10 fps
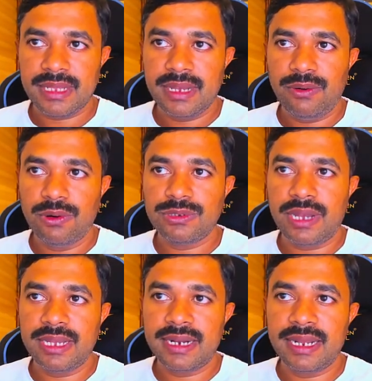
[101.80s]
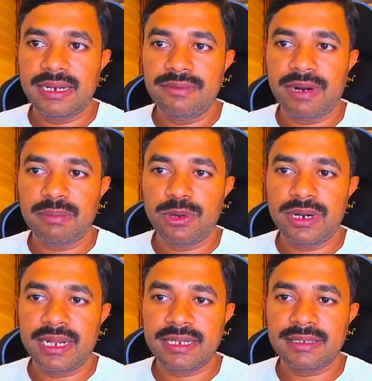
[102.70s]
Also, I created one more
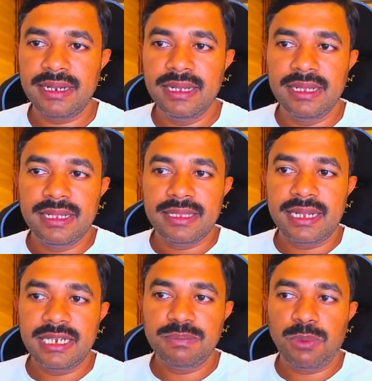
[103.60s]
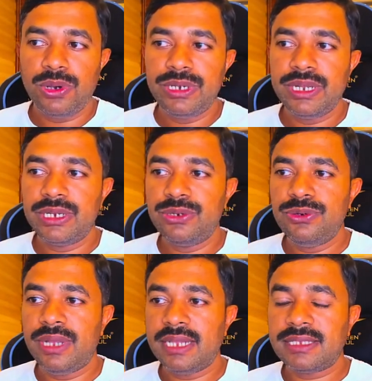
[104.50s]
dataset that is pointing to
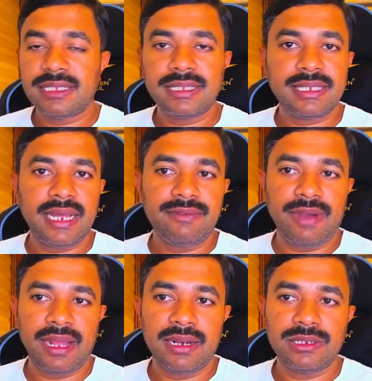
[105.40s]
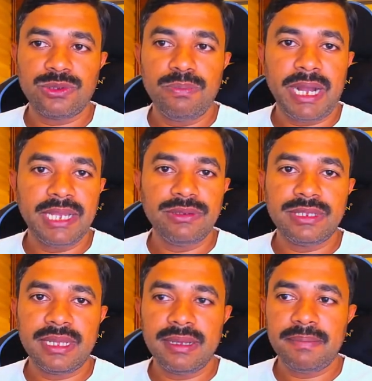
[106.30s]
hsat file. So by
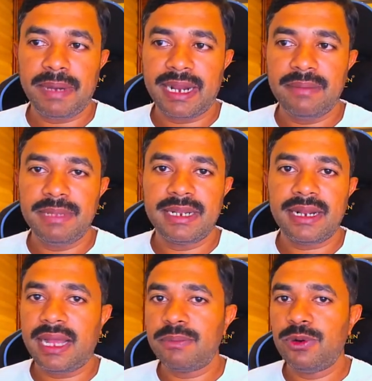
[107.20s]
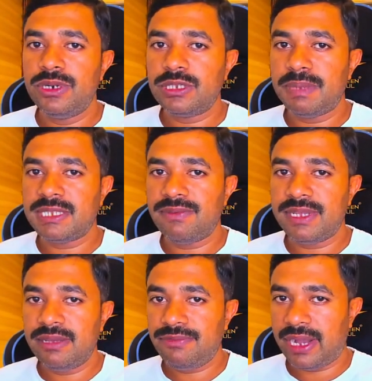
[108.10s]
using parameter, I'm going to specify
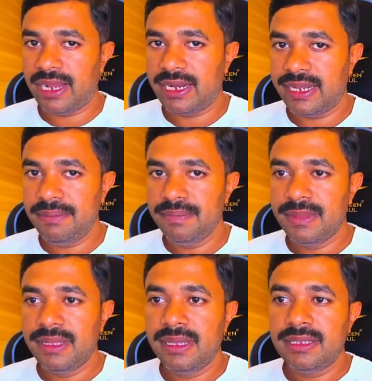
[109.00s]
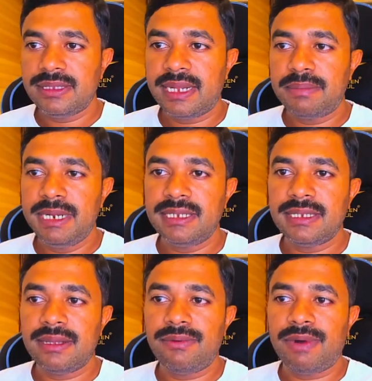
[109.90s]
the file name. That means
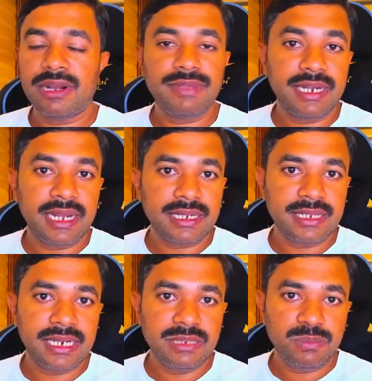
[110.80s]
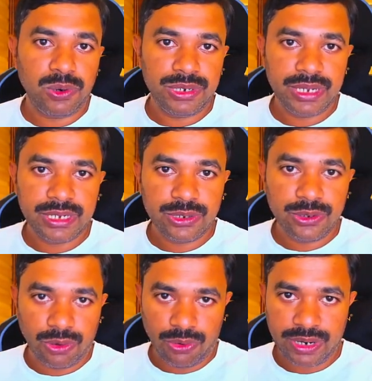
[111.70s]
one of the dataset is pointing to
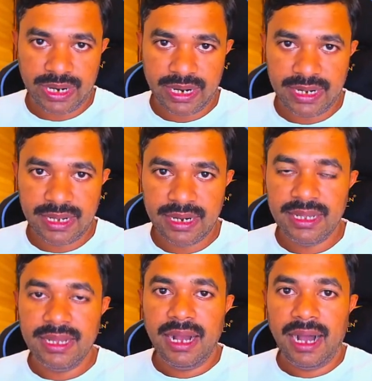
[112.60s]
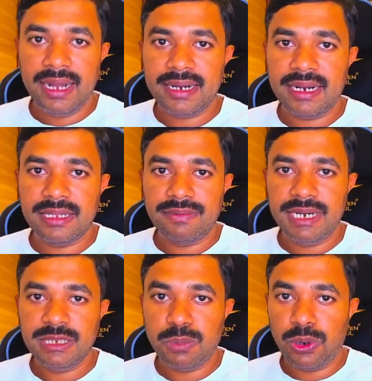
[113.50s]
raw container and another
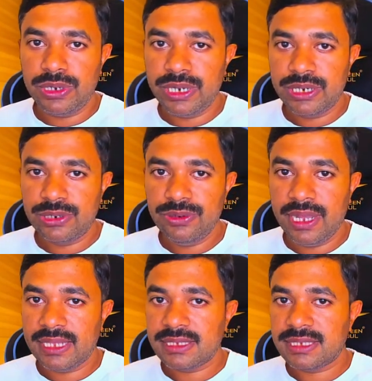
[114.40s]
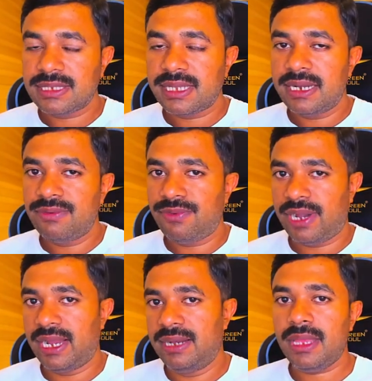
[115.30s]
one is pointing to hsat
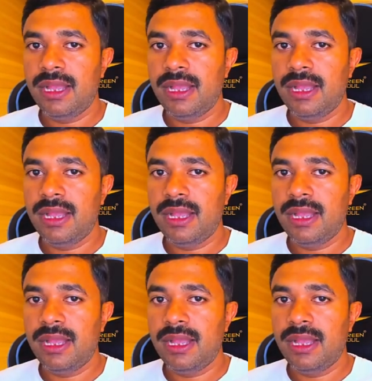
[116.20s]
file.